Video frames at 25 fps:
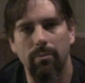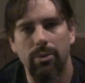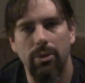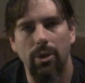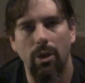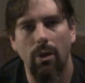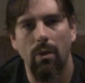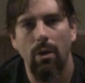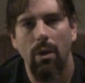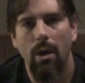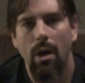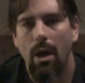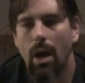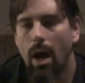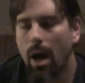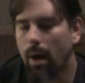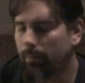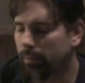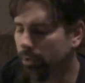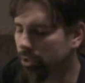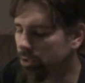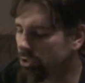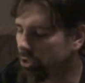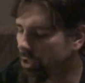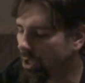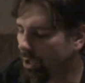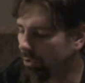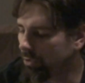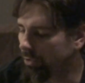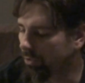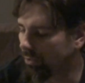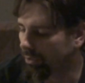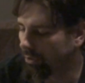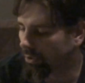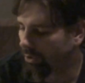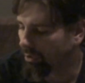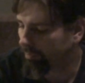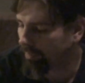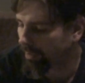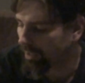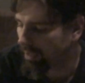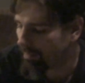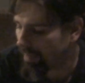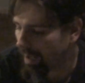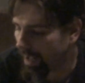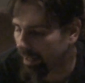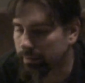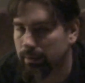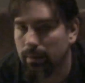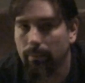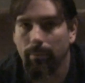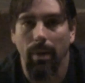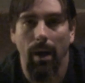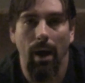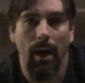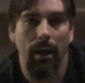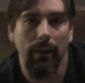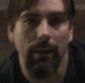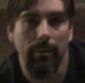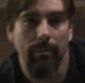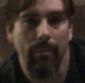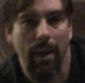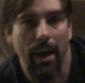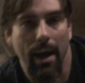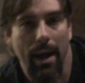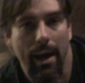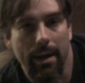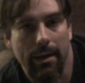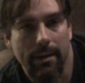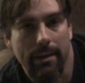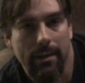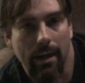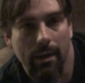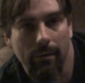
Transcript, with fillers: So I'm going to show you a little bit about the poly bags,